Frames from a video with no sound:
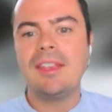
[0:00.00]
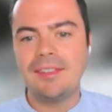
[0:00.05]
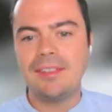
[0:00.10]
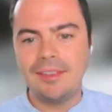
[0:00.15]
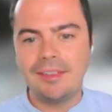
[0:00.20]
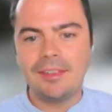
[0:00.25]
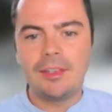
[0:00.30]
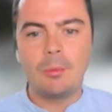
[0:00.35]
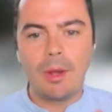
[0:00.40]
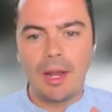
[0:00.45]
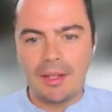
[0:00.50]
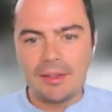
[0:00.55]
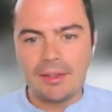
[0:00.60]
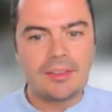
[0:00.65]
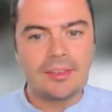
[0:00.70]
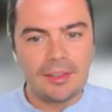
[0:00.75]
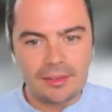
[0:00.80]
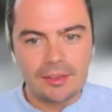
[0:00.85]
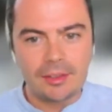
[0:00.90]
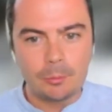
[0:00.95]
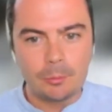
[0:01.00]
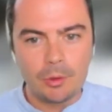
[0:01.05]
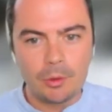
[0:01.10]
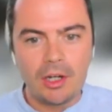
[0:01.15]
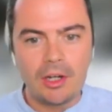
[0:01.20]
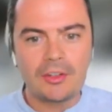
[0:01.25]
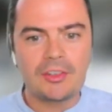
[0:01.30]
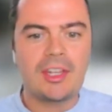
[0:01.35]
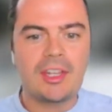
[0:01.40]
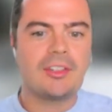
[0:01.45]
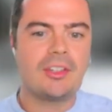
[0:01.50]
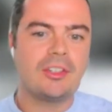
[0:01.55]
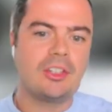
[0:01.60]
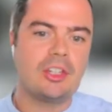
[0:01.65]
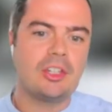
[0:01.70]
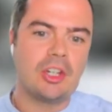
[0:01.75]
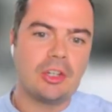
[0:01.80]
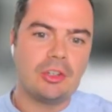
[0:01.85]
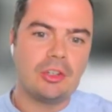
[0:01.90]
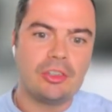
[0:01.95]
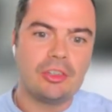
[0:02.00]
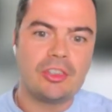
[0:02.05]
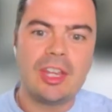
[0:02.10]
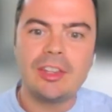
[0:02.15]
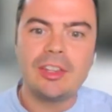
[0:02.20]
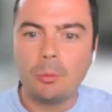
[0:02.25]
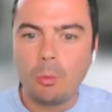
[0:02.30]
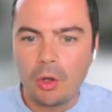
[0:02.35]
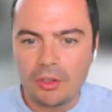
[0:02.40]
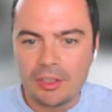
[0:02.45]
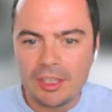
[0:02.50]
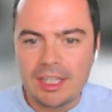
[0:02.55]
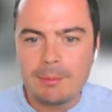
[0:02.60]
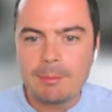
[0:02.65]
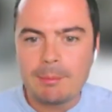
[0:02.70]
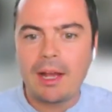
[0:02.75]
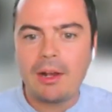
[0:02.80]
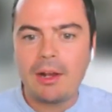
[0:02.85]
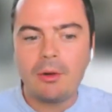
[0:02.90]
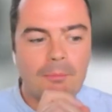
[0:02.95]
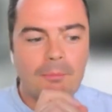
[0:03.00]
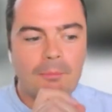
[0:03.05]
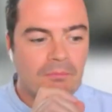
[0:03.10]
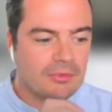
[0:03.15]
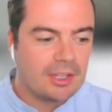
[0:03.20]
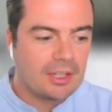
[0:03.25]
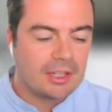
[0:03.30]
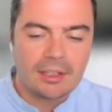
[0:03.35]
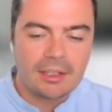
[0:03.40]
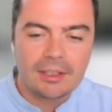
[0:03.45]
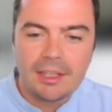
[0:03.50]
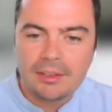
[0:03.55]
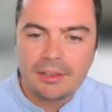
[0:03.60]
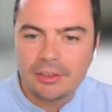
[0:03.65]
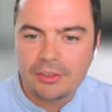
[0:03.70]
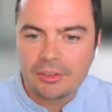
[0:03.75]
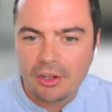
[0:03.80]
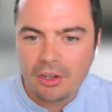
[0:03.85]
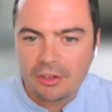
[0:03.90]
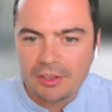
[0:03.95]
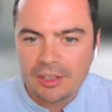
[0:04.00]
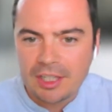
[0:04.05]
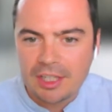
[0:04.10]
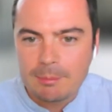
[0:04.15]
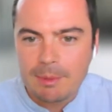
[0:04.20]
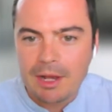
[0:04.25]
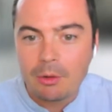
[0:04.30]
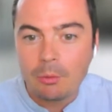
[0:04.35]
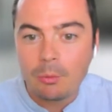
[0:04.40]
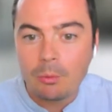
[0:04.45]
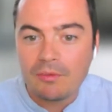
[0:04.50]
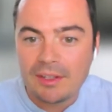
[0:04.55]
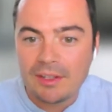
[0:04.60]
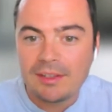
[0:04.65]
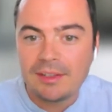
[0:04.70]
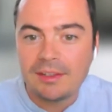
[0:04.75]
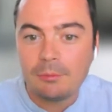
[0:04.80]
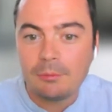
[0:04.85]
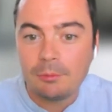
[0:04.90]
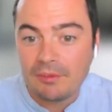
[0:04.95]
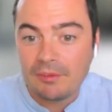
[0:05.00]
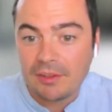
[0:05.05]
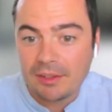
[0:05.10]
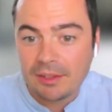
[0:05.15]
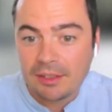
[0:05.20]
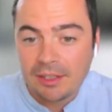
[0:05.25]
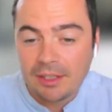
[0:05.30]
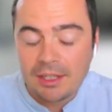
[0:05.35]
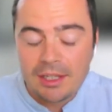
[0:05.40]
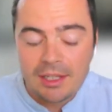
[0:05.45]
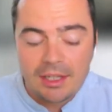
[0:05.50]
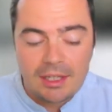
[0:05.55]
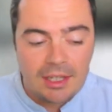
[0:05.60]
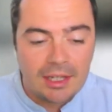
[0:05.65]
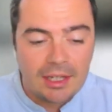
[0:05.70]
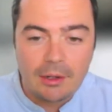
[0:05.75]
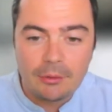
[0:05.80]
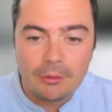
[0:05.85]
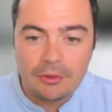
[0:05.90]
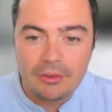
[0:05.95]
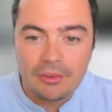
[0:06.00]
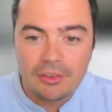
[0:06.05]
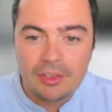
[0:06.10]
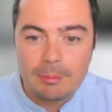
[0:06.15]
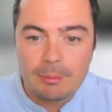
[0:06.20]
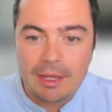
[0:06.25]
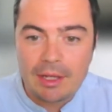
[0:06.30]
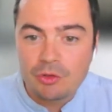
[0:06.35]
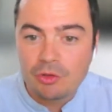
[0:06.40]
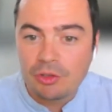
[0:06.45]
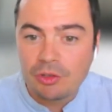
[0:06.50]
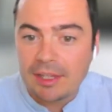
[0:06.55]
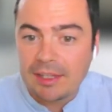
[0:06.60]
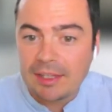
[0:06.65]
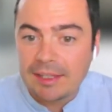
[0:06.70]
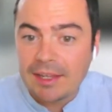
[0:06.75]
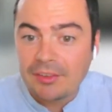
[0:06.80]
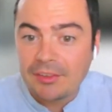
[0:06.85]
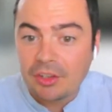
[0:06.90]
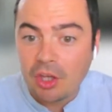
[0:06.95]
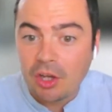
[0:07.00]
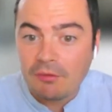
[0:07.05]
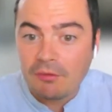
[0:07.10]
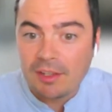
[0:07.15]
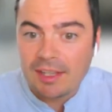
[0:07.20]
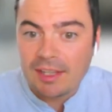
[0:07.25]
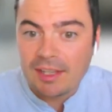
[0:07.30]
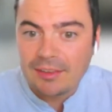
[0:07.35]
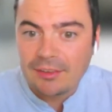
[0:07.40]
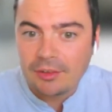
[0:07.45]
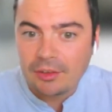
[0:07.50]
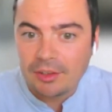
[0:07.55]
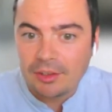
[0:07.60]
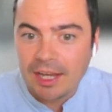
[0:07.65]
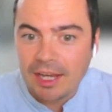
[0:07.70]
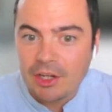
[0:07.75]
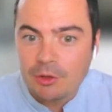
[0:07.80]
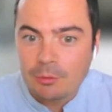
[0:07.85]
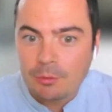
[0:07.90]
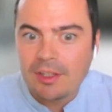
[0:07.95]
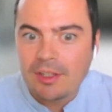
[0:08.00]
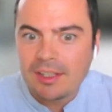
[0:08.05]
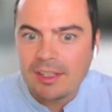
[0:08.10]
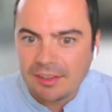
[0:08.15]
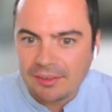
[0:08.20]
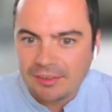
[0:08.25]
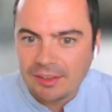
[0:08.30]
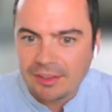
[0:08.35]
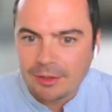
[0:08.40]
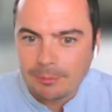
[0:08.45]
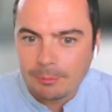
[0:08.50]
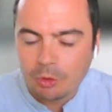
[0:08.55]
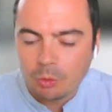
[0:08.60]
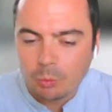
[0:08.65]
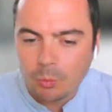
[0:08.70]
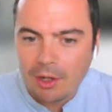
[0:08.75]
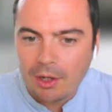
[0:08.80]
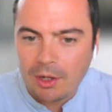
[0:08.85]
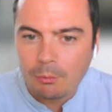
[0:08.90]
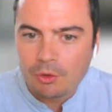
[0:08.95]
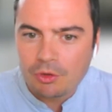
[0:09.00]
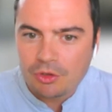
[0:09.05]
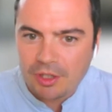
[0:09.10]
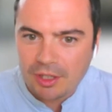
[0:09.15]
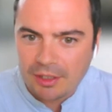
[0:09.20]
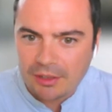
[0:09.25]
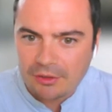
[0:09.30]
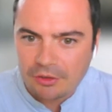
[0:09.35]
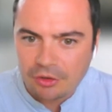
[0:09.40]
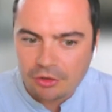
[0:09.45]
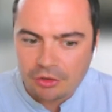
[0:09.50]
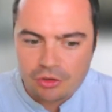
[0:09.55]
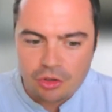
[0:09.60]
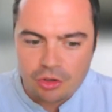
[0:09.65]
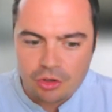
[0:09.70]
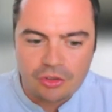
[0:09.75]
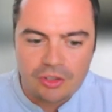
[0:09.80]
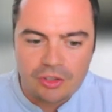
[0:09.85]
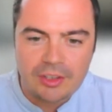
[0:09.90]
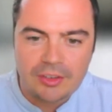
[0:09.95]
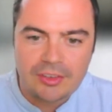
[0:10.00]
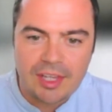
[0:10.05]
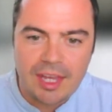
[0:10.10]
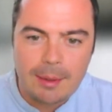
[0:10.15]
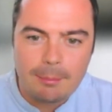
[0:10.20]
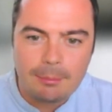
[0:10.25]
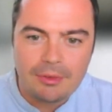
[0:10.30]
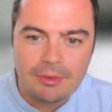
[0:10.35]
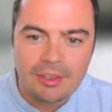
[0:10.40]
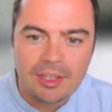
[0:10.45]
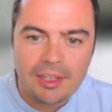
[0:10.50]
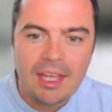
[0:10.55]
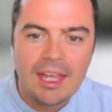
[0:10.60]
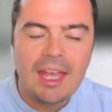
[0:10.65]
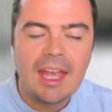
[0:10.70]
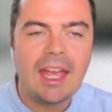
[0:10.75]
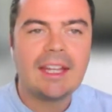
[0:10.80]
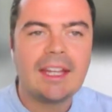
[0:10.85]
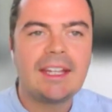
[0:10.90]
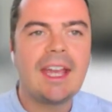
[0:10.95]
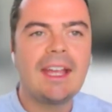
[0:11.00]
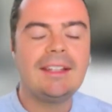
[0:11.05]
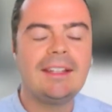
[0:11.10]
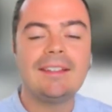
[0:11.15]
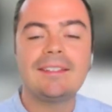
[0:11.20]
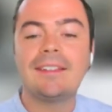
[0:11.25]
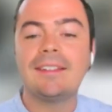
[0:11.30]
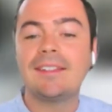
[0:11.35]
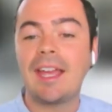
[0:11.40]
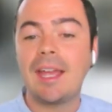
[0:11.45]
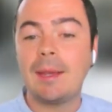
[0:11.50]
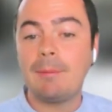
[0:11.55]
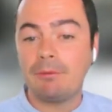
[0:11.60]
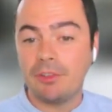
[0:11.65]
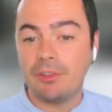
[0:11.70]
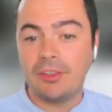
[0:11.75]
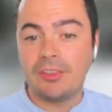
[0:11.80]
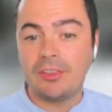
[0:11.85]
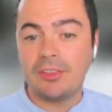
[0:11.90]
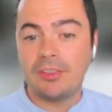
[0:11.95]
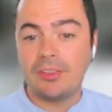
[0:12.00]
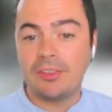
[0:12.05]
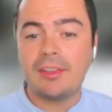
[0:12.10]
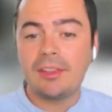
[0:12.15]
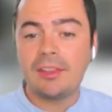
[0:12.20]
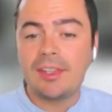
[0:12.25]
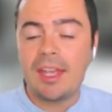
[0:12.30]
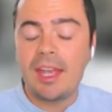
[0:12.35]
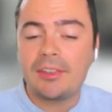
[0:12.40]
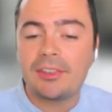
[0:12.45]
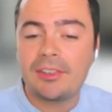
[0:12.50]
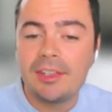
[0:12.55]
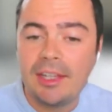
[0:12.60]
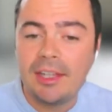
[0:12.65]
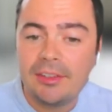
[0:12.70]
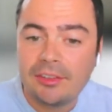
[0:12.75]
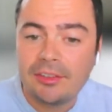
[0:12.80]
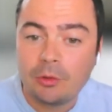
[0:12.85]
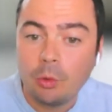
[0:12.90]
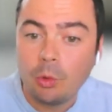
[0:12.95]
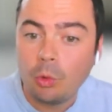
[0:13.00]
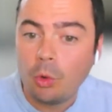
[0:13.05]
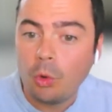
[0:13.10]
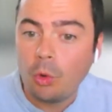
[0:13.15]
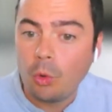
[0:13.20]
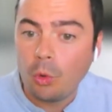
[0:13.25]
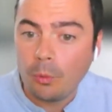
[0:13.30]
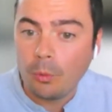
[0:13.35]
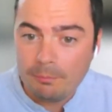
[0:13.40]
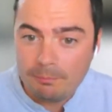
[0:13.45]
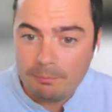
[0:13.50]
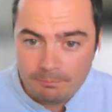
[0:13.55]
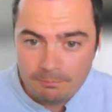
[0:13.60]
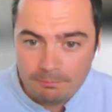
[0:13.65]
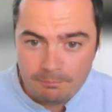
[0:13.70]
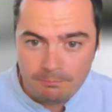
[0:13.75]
this is the way the system works. You can send them one email, they can click to sign the email within Accountancy Manager, and then they get served a letters engagement in the system as well, which they can just accept. Again, it's the same for the task list or